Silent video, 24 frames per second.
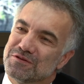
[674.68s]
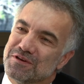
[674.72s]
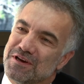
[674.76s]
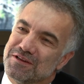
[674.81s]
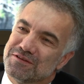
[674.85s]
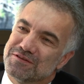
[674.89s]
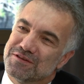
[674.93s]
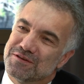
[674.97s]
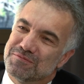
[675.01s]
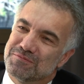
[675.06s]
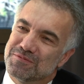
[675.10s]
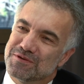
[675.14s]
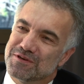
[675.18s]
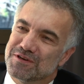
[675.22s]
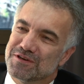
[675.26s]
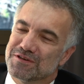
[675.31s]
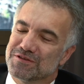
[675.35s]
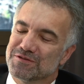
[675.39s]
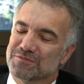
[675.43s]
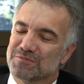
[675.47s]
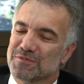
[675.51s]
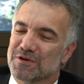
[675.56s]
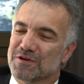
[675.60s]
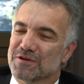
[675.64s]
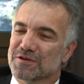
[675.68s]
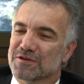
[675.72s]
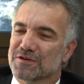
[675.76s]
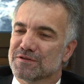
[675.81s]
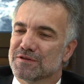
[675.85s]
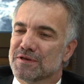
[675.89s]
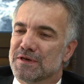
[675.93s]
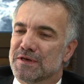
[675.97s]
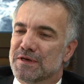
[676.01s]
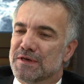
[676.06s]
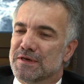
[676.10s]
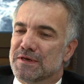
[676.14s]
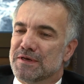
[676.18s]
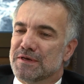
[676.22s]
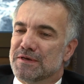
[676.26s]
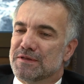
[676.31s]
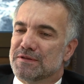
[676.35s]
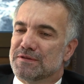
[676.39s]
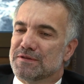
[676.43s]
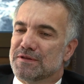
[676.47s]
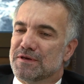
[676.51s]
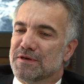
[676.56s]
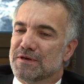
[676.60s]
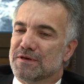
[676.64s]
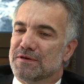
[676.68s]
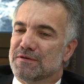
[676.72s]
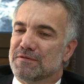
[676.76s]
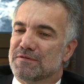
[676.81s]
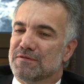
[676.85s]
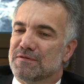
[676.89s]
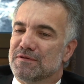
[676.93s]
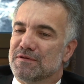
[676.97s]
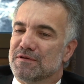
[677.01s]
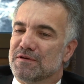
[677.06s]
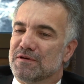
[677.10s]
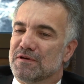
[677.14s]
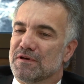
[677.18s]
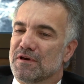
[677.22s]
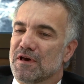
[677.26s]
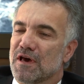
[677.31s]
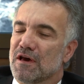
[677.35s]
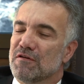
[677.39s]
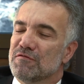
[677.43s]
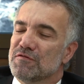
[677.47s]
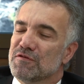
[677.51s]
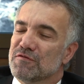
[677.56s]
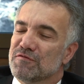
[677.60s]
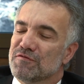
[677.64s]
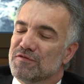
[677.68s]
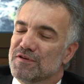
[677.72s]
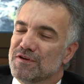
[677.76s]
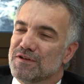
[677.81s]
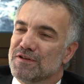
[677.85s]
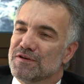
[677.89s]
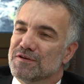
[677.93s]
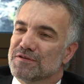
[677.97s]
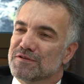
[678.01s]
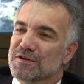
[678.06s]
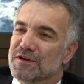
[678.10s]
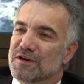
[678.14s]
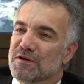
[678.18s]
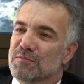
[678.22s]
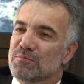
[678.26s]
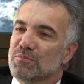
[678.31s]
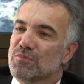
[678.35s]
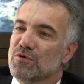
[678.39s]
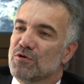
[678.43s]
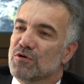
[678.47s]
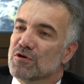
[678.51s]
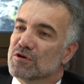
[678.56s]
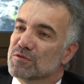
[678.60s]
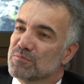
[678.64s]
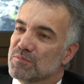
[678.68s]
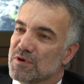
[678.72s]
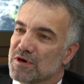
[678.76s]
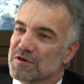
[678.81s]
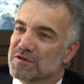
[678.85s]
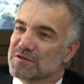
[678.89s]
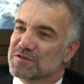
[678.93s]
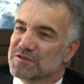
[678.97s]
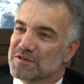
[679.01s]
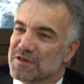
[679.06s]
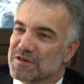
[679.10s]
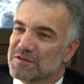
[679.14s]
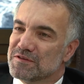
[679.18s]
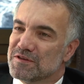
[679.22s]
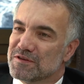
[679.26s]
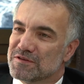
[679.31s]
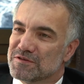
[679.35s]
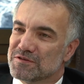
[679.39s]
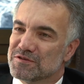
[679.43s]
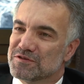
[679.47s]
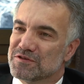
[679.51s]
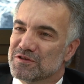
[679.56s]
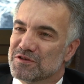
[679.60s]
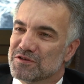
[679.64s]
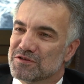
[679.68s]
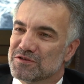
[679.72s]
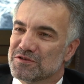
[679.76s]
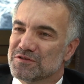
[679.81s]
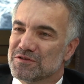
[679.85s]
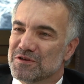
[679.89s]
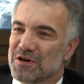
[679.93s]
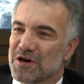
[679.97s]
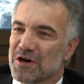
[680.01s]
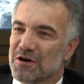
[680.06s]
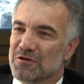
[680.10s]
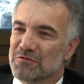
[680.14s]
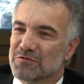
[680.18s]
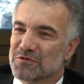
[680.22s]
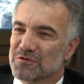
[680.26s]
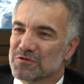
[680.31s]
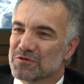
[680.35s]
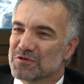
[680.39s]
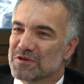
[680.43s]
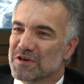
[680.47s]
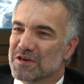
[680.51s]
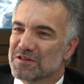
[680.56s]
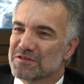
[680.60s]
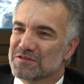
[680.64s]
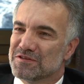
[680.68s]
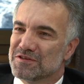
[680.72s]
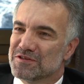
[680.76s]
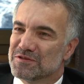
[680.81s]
the enterprise market, they have the feeling they are blocked by standardization. How you get